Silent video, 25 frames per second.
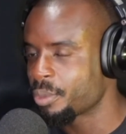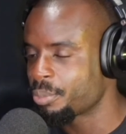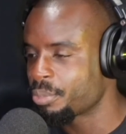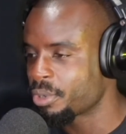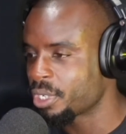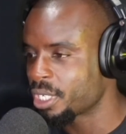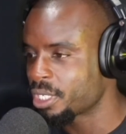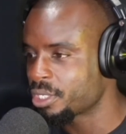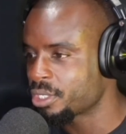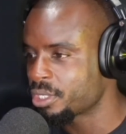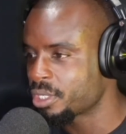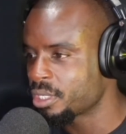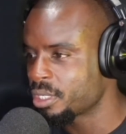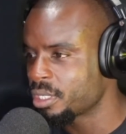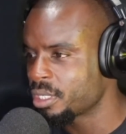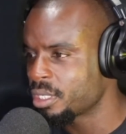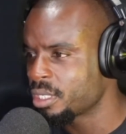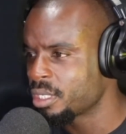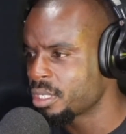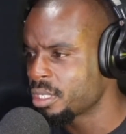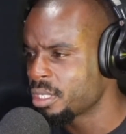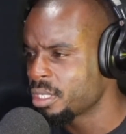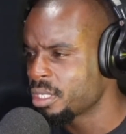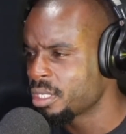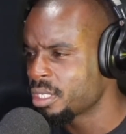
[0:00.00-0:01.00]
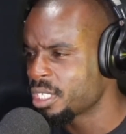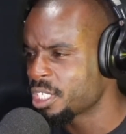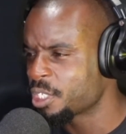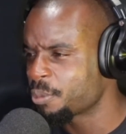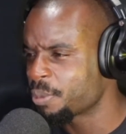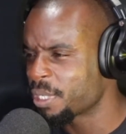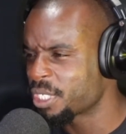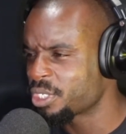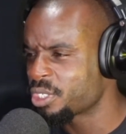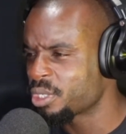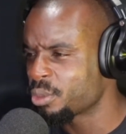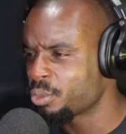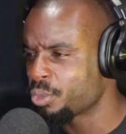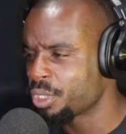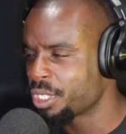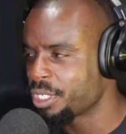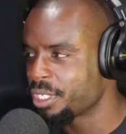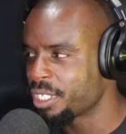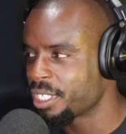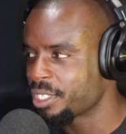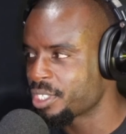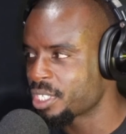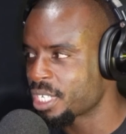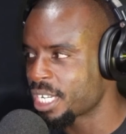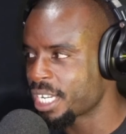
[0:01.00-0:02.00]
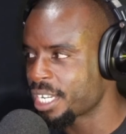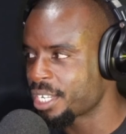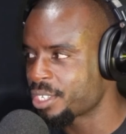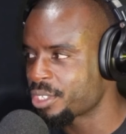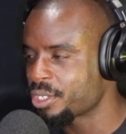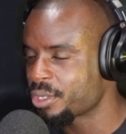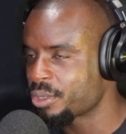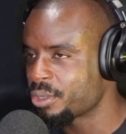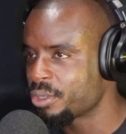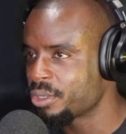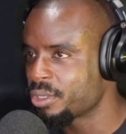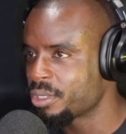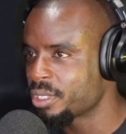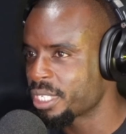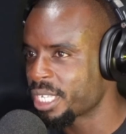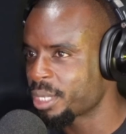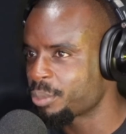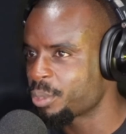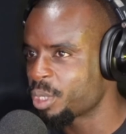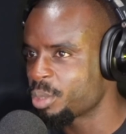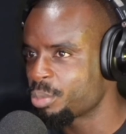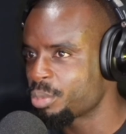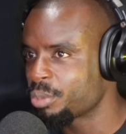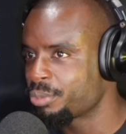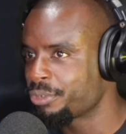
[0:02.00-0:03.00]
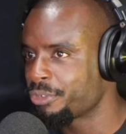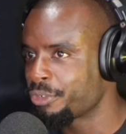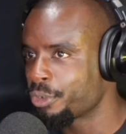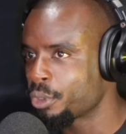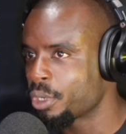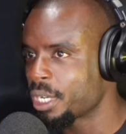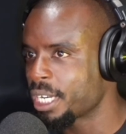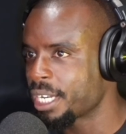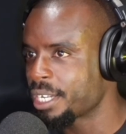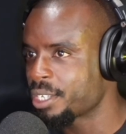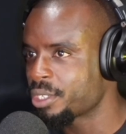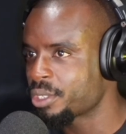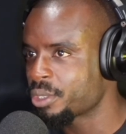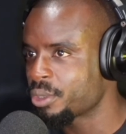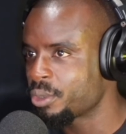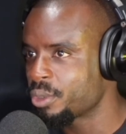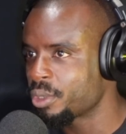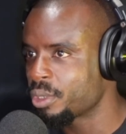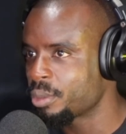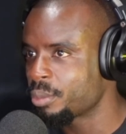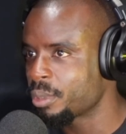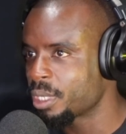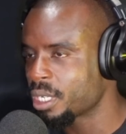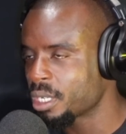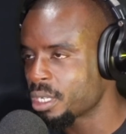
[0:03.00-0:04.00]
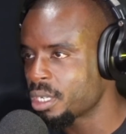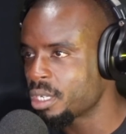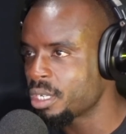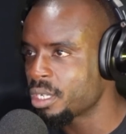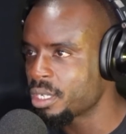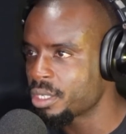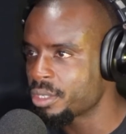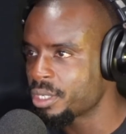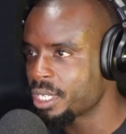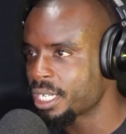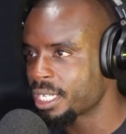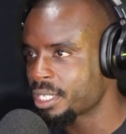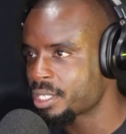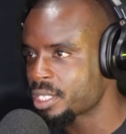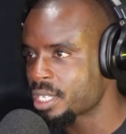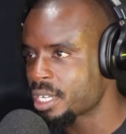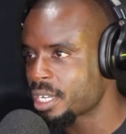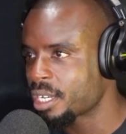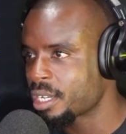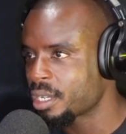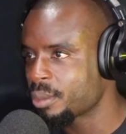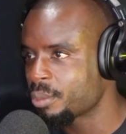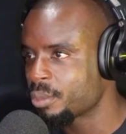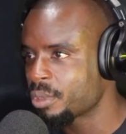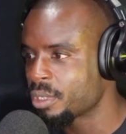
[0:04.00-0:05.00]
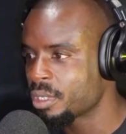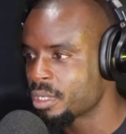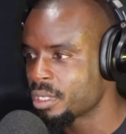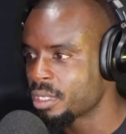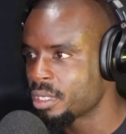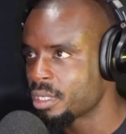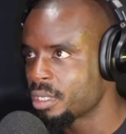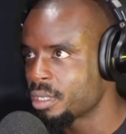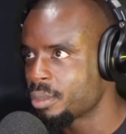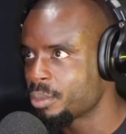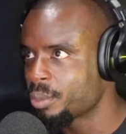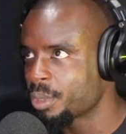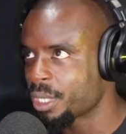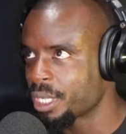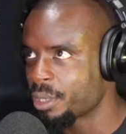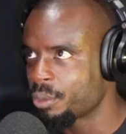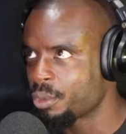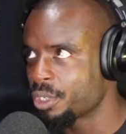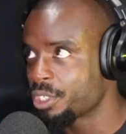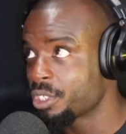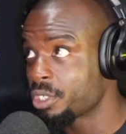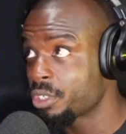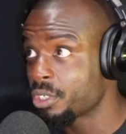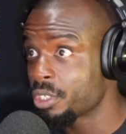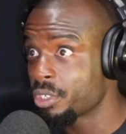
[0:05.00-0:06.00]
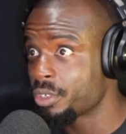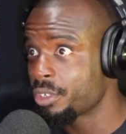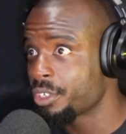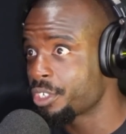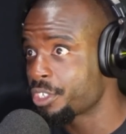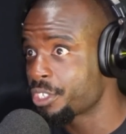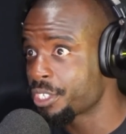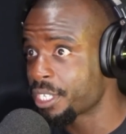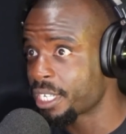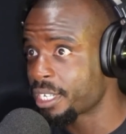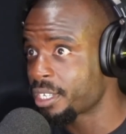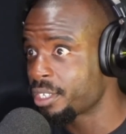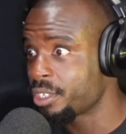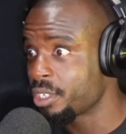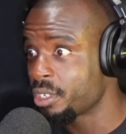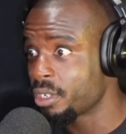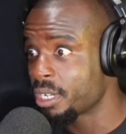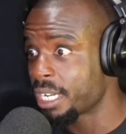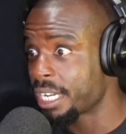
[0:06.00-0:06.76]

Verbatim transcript: pressure, especially when you get to high school. Like maybe before high school, they're like, oh, you got time. But like once you're in your second year